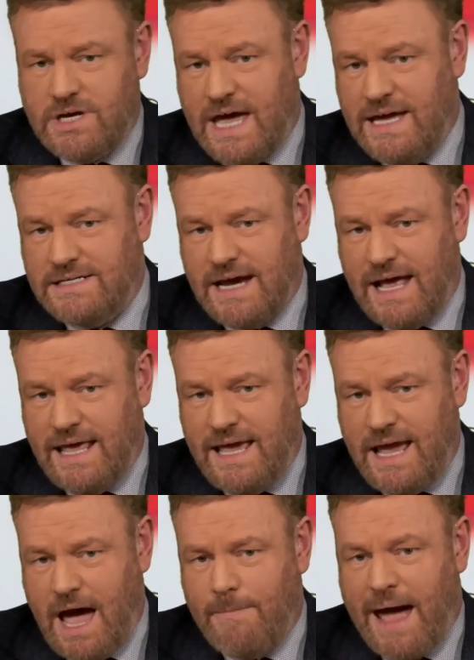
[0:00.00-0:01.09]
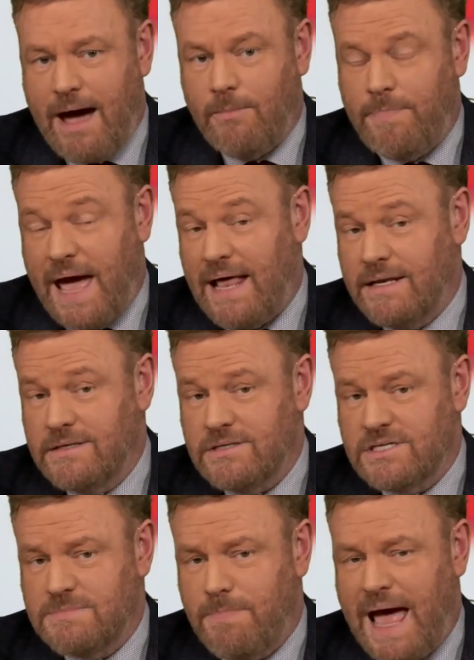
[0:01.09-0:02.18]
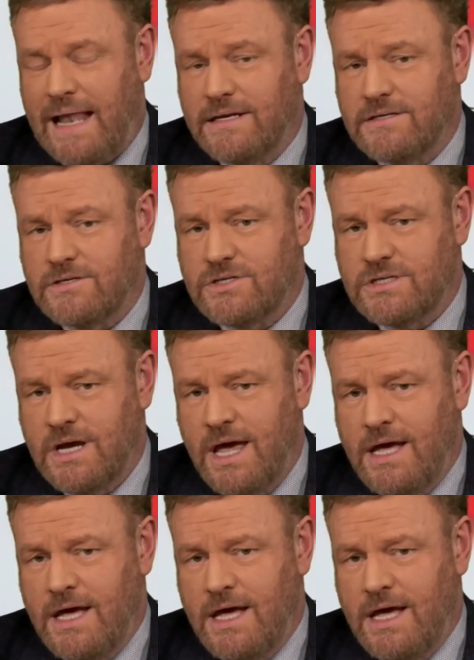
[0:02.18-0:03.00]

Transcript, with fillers: UK telly about balance, balance,